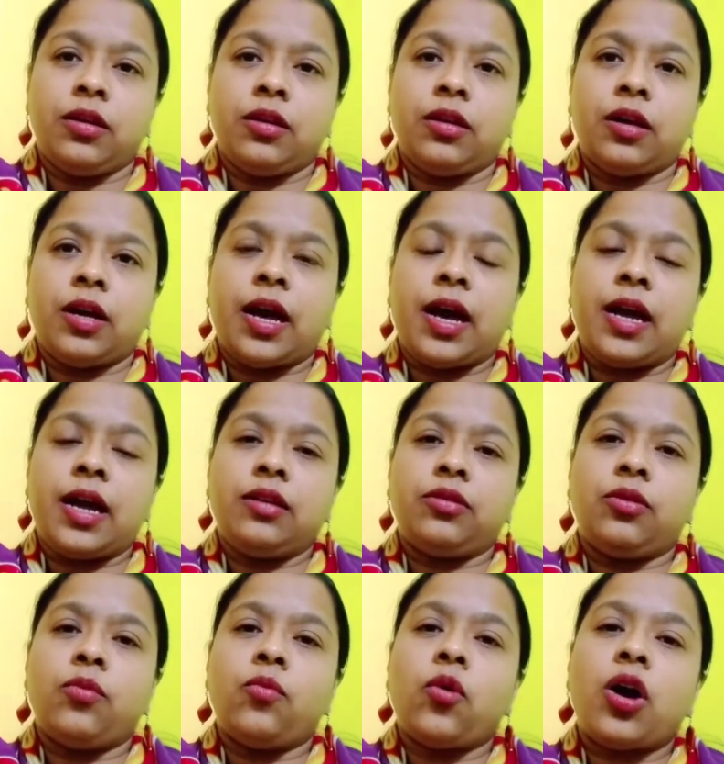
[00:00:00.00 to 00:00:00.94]
And
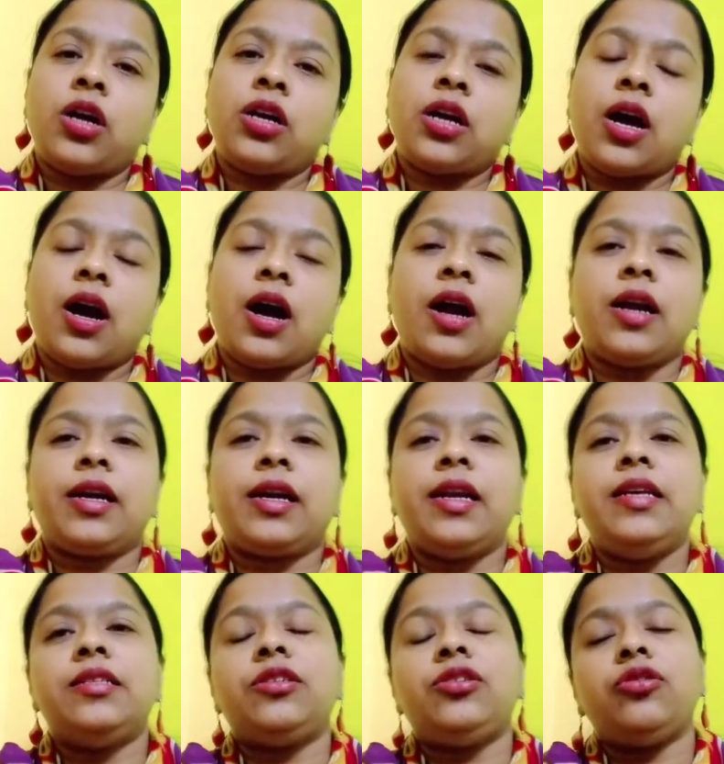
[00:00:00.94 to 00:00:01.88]
what are
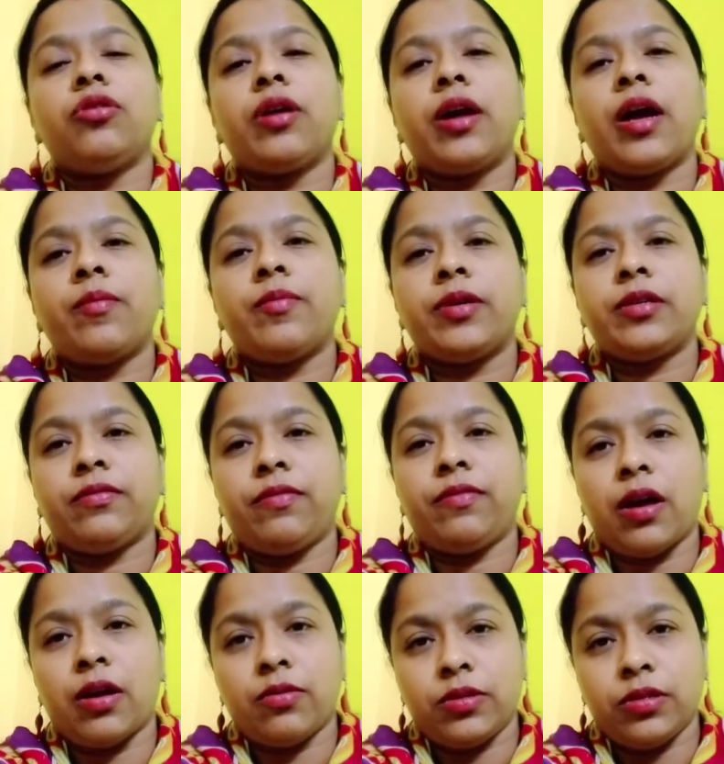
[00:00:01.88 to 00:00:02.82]
cleistogamous
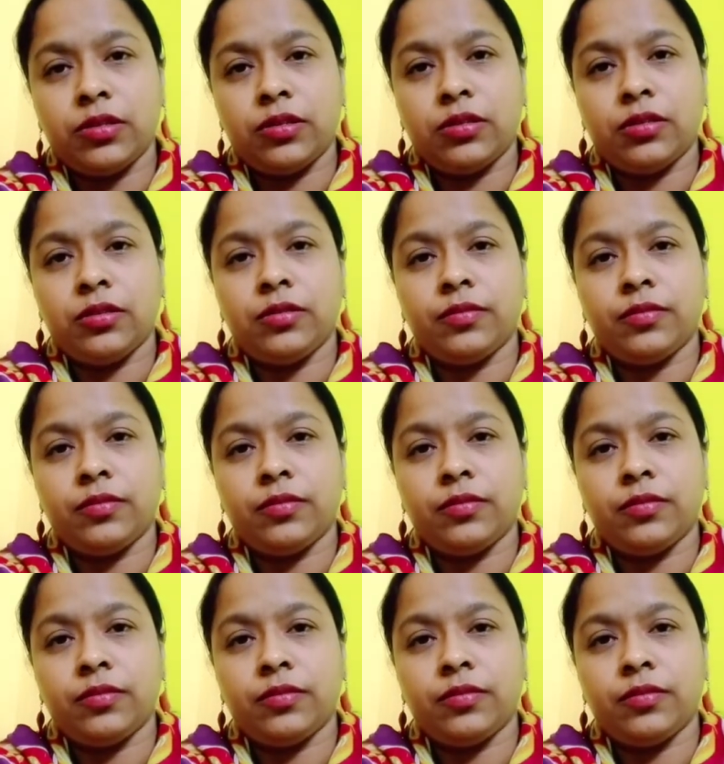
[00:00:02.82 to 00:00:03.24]
flowers?